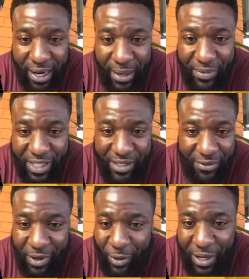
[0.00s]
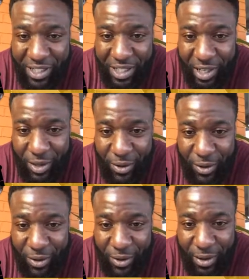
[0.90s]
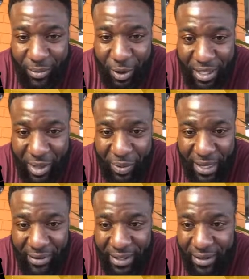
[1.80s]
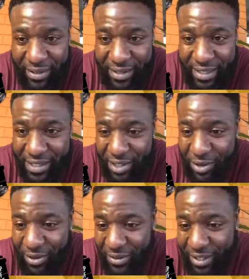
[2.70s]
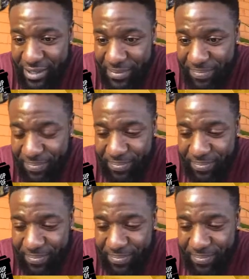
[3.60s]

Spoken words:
just a fun question that you are wanting to put out there into the universe.